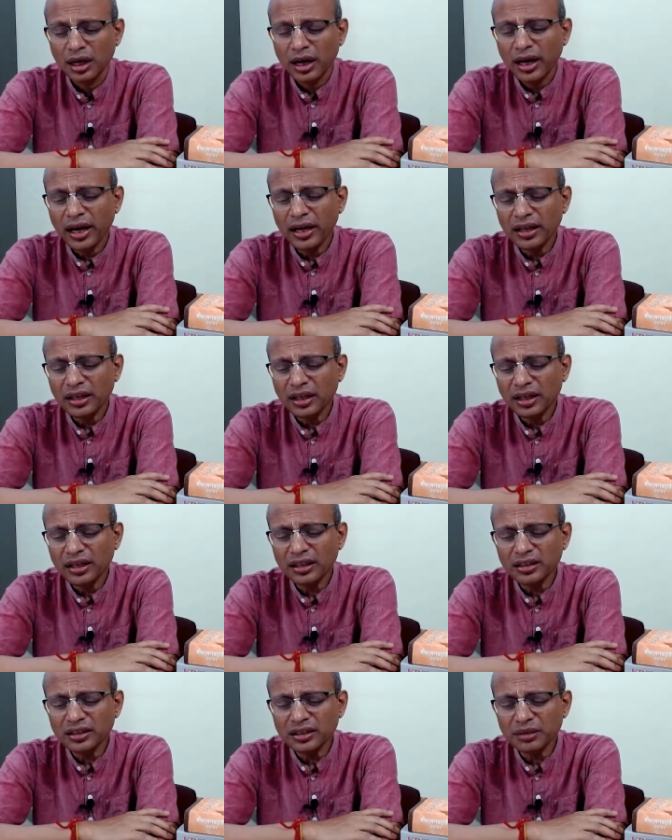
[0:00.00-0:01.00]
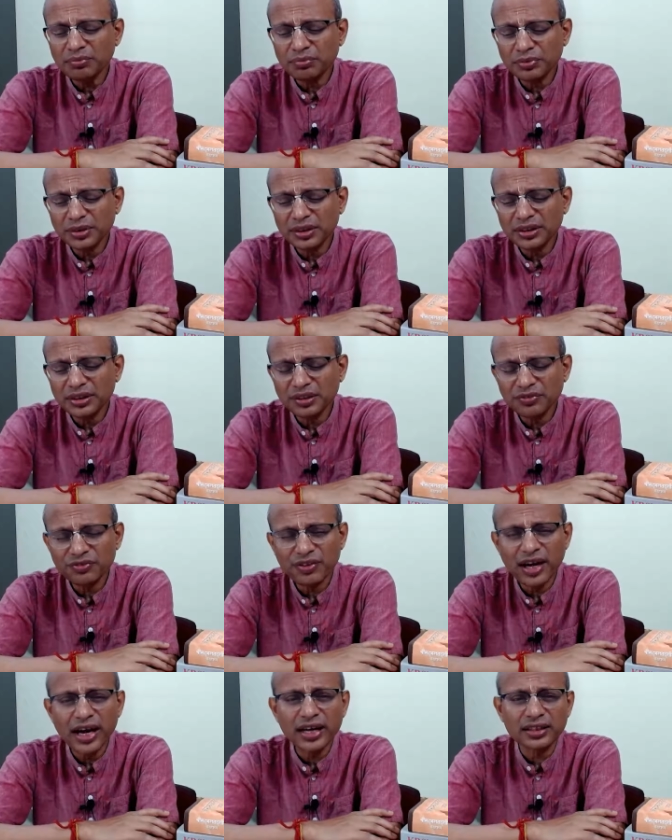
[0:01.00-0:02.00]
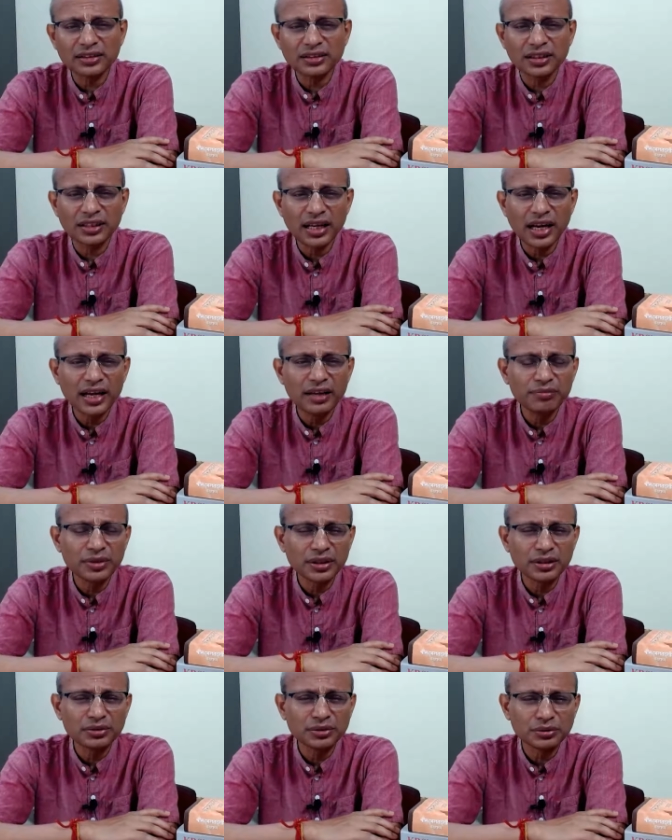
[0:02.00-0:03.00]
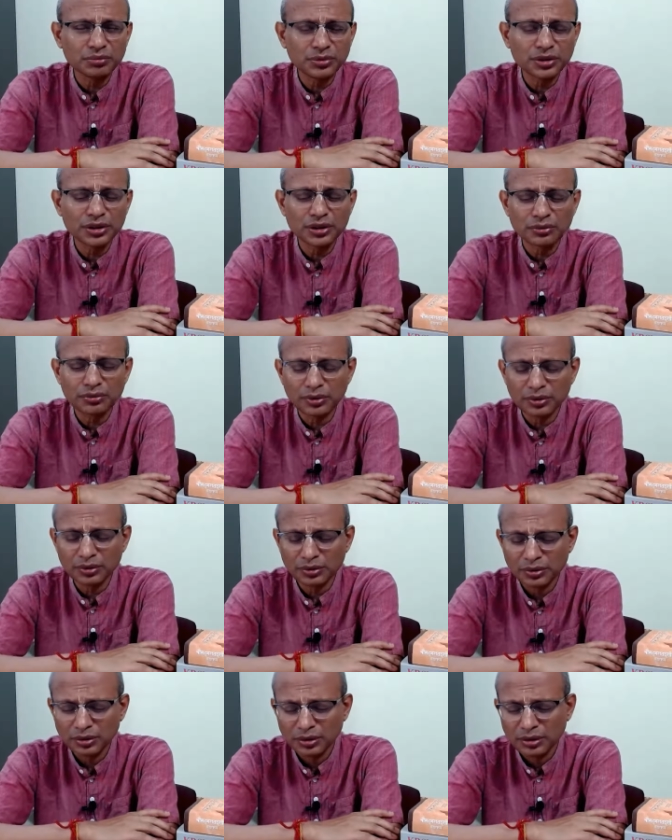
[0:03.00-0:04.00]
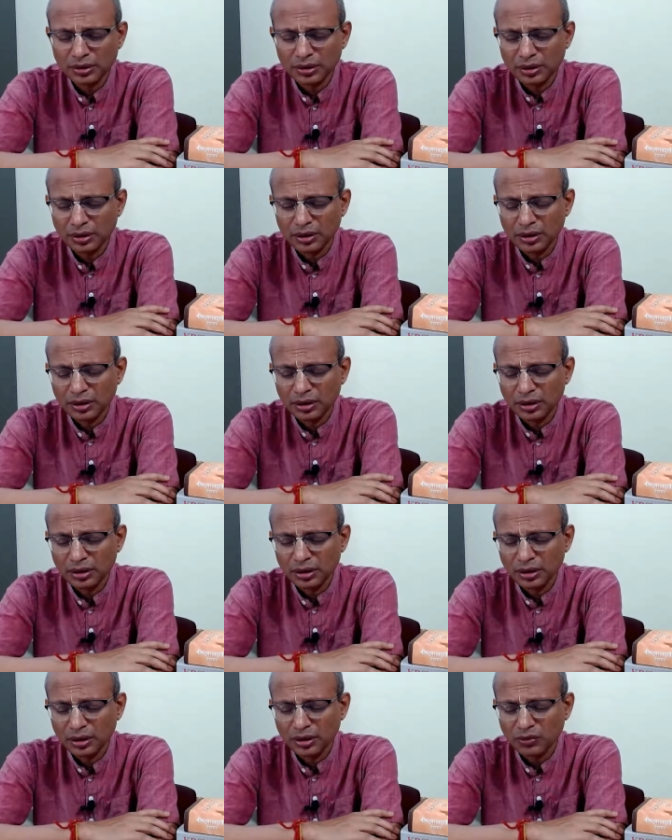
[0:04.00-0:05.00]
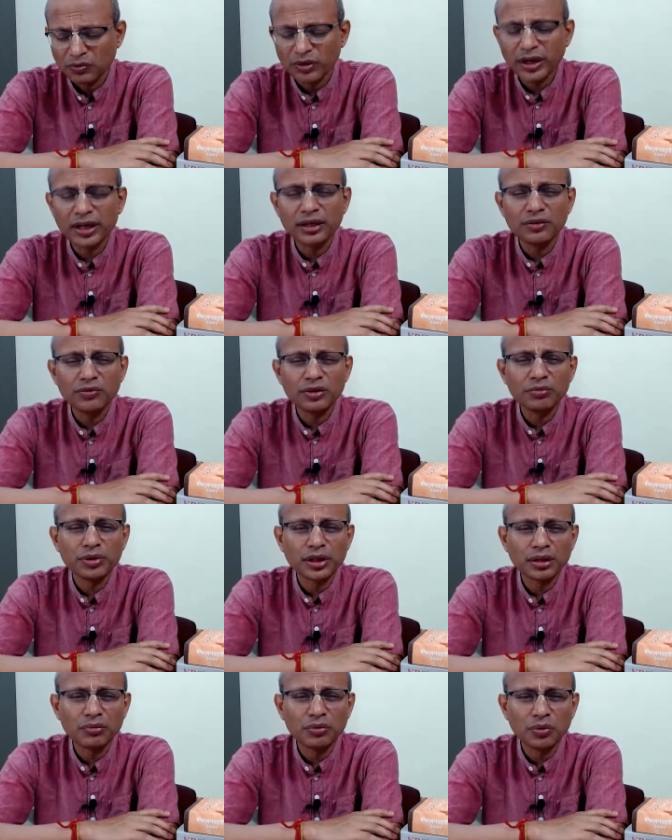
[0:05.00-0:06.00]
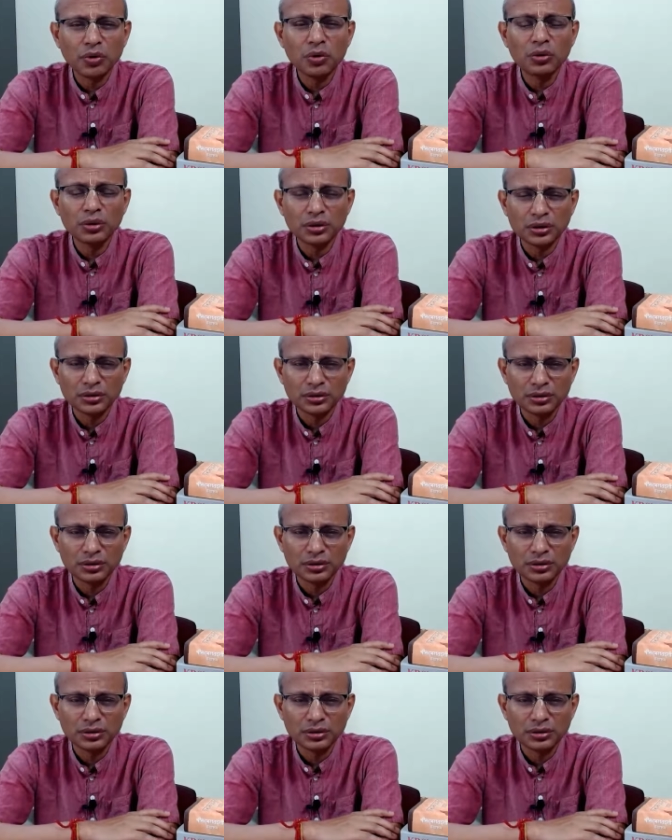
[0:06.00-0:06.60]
And it is a fact that life becomes miserable when we become old.